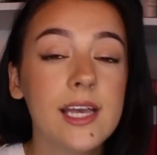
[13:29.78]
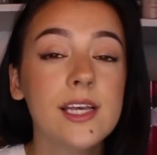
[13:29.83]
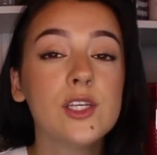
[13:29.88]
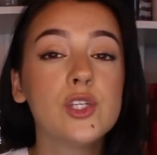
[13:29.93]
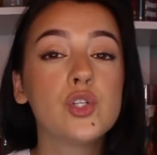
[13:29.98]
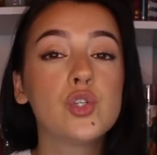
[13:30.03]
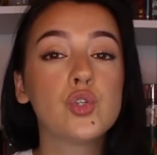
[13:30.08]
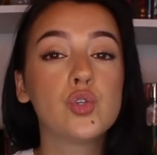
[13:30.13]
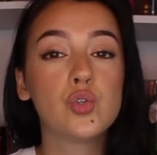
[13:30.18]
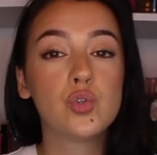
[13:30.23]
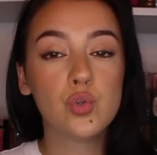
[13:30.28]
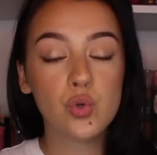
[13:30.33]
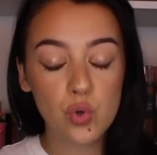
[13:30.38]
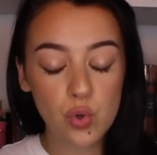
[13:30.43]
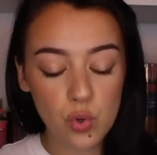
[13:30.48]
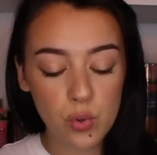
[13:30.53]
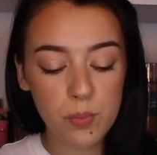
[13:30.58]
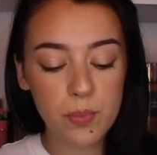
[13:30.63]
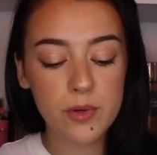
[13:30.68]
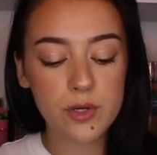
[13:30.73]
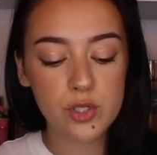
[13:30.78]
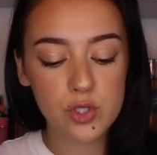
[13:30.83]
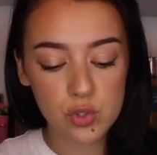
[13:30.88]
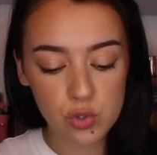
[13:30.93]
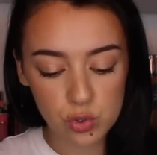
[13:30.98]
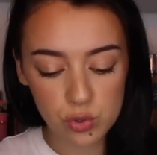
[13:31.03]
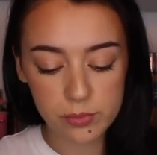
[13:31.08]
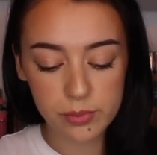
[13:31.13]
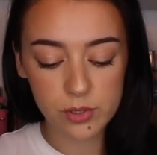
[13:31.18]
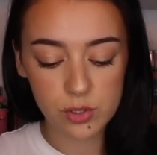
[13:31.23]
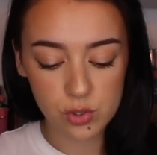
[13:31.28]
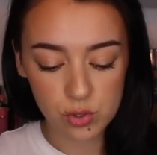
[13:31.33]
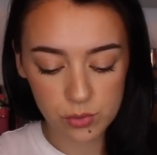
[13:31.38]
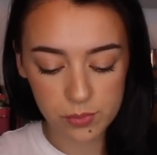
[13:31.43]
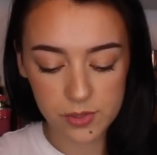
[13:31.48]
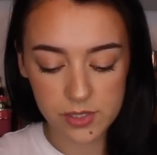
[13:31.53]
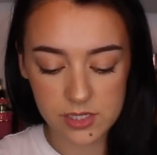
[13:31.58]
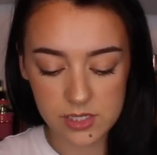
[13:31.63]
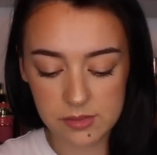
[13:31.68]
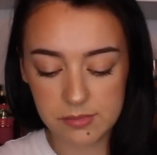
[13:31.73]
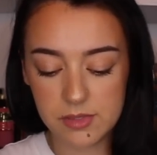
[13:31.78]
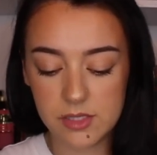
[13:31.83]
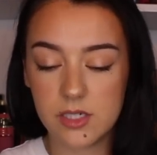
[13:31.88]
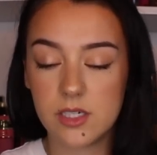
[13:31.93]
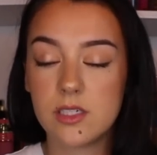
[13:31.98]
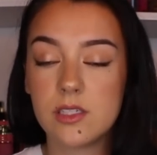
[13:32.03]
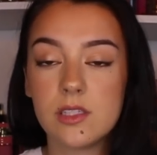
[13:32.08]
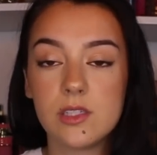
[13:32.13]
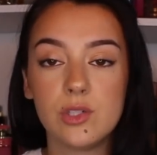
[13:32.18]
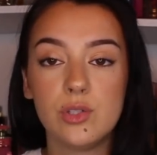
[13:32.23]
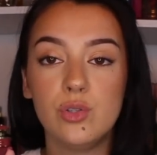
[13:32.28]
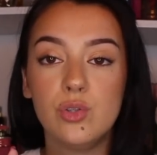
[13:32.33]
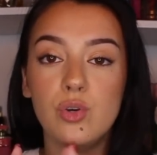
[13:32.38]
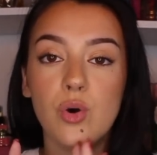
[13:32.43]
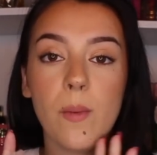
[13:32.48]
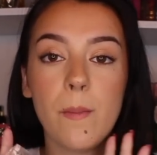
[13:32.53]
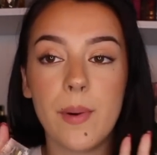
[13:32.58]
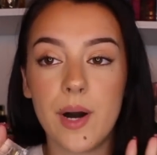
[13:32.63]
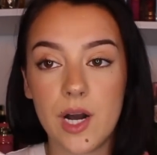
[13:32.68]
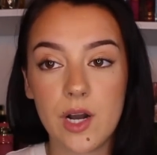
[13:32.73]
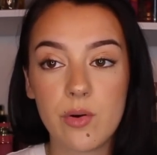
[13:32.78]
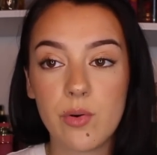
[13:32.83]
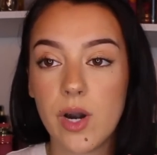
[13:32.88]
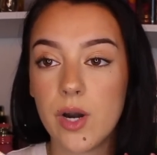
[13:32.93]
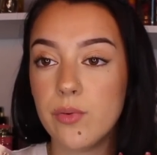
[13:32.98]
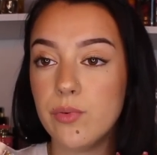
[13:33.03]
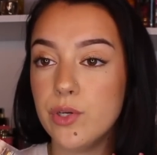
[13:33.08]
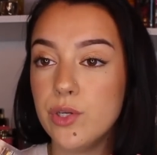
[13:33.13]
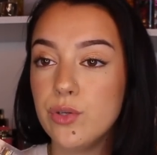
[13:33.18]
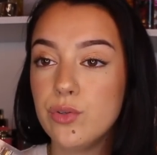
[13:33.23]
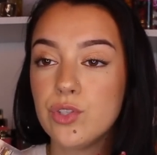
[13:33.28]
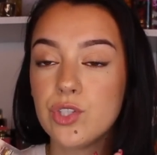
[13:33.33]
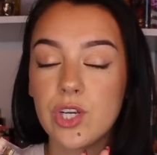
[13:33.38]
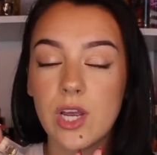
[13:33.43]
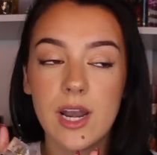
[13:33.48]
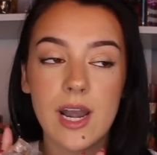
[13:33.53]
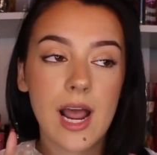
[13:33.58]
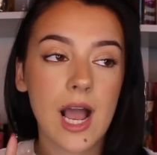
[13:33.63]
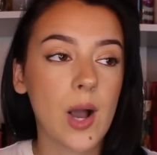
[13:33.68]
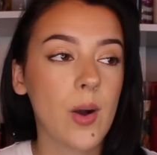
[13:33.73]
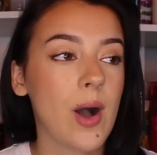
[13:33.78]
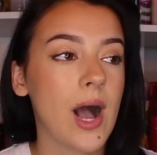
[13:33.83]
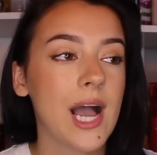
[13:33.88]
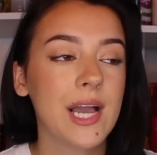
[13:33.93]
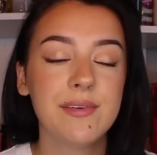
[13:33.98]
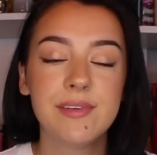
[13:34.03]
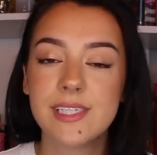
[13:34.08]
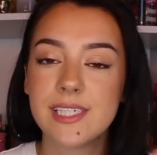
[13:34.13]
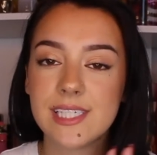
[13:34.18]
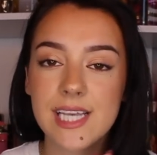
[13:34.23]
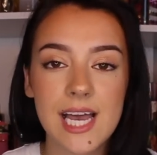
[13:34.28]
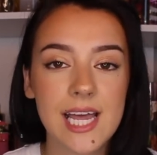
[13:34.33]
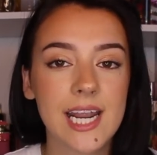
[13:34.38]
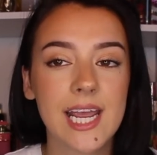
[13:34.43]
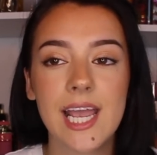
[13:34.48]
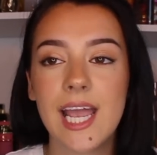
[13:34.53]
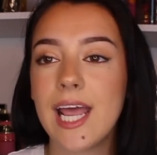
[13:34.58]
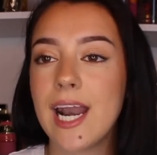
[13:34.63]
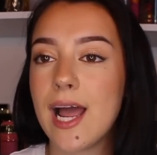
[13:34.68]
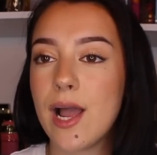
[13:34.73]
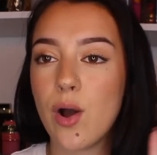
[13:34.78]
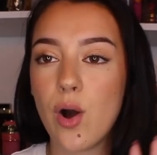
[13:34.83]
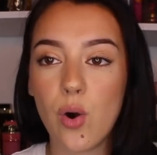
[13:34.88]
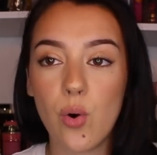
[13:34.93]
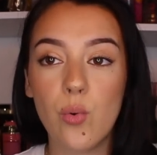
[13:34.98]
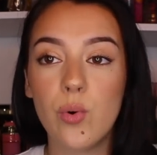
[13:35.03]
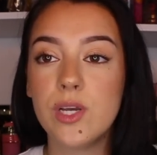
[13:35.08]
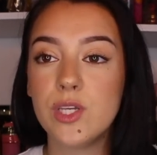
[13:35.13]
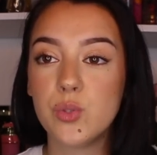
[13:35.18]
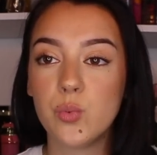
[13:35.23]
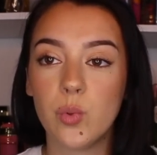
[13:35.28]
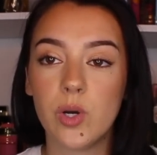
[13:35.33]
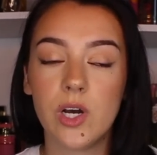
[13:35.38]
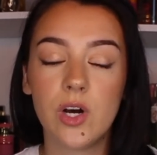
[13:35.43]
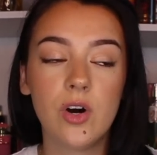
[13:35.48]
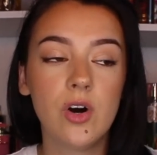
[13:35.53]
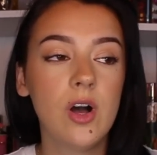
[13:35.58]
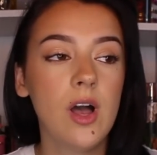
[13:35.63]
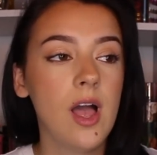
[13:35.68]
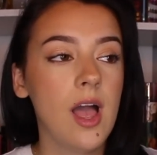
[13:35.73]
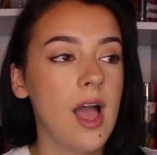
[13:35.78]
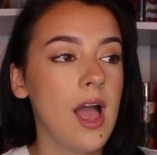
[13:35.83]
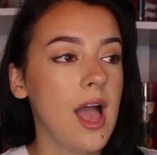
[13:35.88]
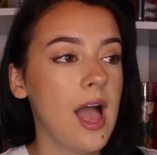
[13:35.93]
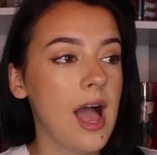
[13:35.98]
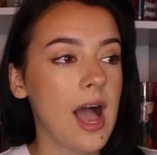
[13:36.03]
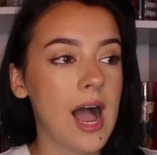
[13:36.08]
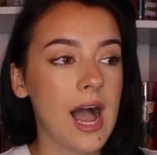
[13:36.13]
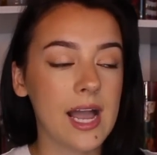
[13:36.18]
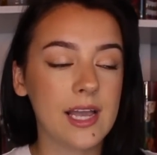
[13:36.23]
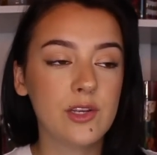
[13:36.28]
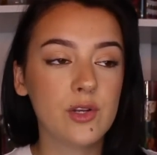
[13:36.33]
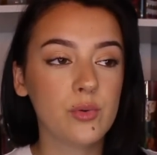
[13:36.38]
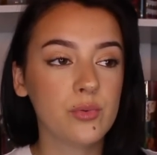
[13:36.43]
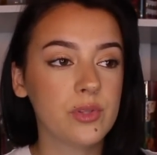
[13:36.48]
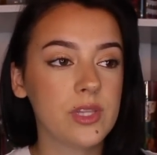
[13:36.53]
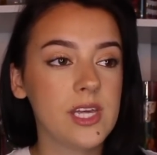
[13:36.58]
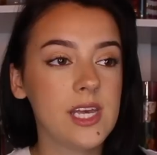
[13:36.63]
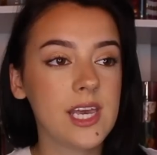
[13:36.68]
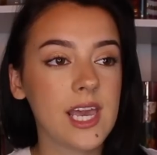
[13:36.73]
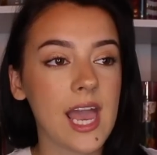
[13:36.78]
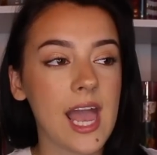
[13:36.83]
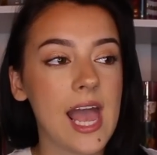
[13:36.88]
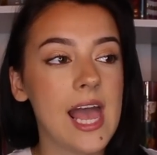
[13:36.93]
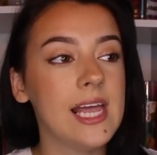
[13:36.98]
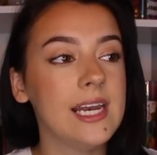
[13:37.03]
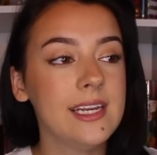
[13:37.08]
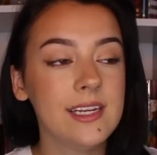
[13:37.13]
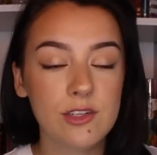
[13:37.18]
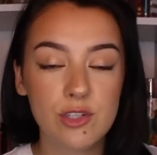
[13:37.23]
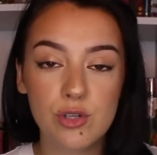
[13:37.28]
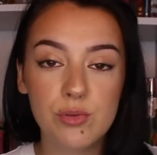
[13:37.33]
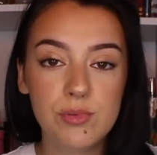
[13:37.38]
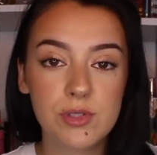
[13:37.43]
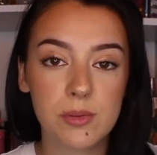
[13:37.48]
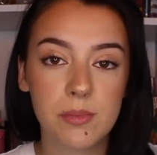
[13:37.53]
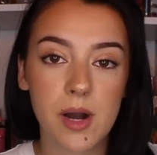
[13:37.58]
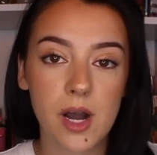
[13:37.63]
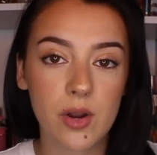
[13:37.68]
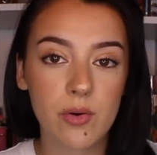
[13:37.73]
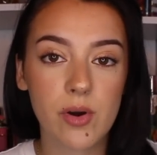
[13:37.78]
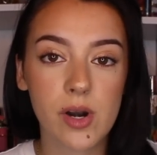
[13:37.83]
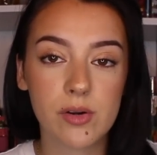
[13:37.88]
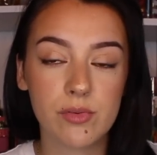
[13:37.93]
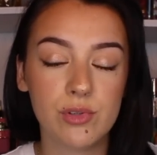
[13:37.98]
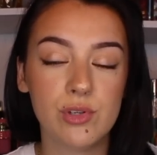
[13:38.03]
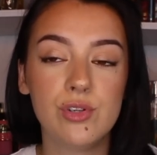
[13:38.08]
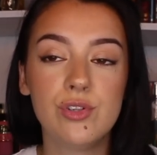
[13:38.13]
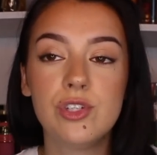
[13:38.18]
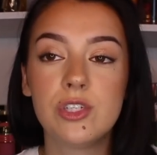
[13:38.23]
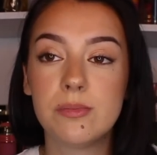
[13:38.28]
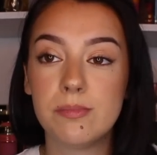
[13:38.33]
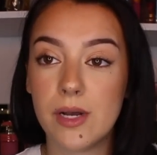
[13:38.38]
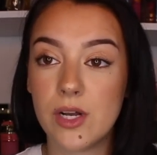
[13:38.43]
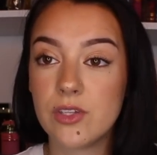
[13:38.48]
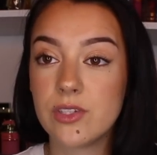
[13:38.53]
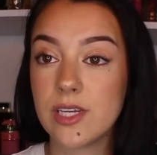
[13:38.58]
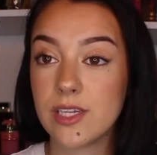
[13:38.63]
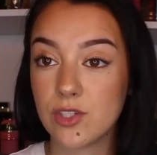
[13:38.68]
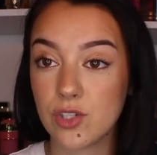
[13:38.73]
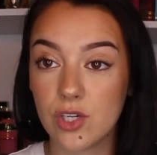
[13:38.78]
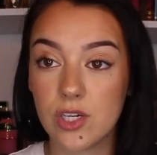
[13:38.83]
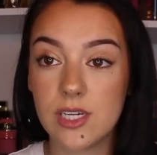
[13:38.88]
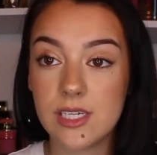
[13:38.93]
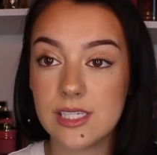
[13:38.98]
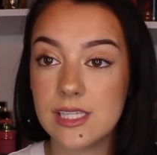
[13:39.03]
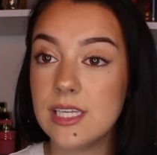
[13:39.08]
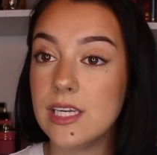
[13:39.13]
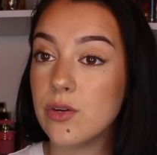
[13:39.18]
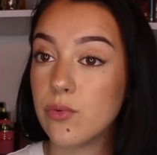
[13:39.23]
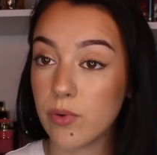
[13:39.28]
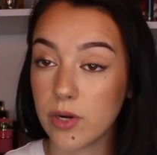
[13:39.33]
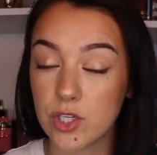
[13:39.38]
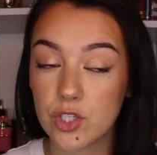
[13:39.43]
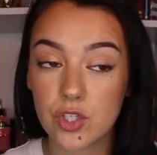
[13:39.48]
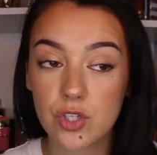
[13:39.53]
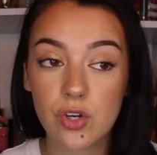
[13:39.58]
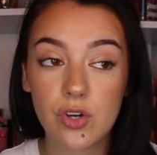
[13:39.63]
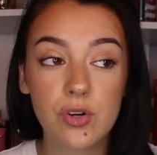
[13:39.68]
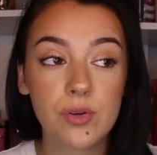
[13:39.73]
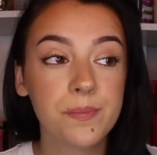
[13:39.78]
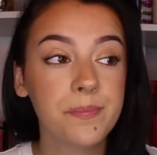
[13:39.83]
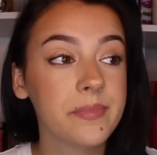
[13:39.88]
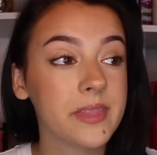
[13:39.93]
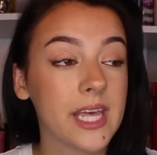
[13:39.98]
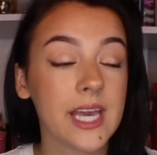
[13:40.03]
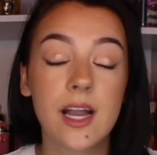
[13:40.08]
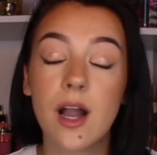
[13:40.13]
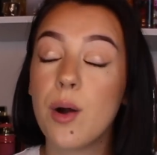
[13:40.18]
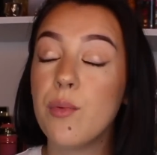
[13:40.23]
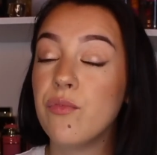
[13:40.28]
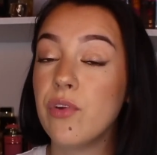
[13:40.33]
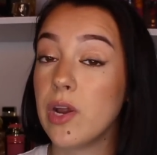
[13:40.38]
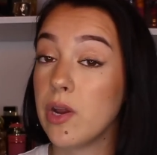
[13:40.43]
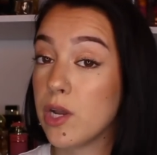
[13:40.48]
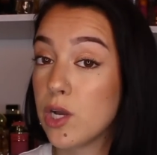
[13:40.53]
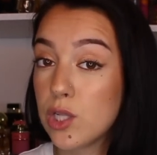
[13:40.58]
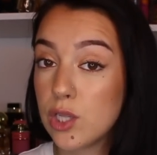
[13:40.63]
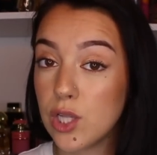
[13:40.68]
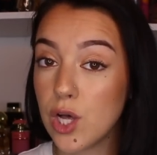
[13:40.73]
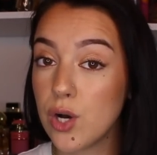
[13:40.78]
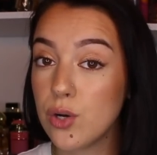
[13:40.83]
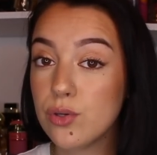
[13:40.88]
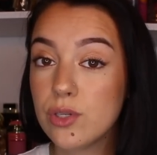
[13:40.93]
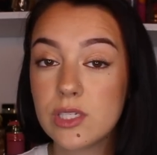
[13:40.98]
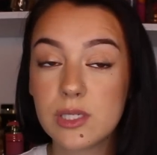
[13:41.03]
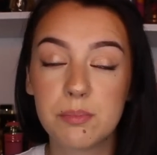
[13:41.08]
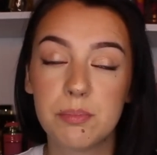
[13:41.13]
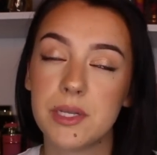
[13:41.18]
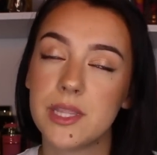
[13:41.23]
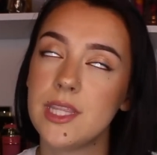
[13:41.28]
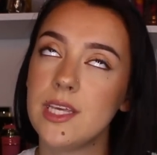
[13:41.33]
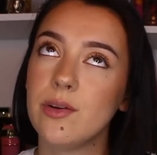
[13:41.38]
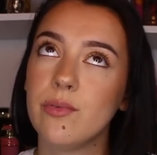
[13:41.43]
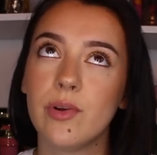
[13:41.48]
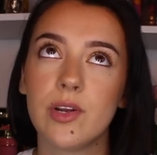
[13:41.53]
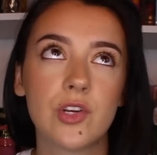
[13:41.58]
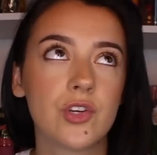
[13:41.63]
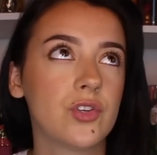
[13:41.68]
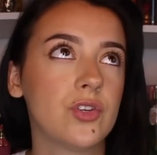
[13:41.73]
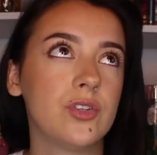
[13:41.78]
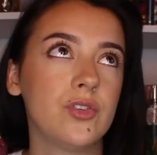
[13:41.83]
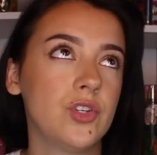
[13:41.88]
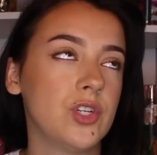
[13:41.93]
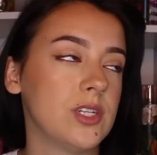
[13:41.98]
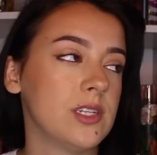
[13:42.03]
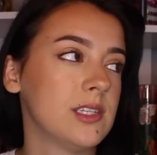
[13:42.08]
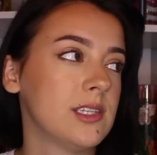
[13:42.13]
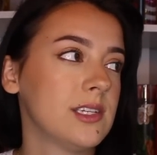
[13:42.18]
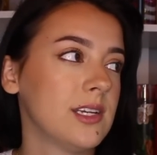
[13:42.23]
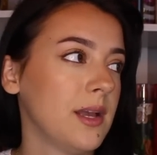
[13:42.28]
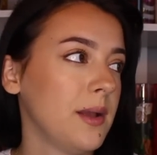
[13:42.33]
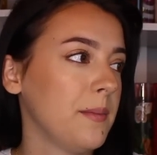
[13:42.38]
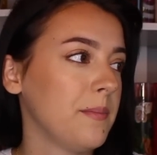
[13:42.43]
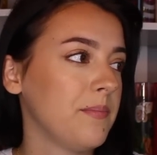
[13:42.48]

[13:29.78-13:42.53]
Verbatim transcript: is super, super, super similar to Baccarat Rouge. Now I've said it and I always will. I don't think any dupe to Baccarat Rouge smells as good as the original. They come very close, but the original just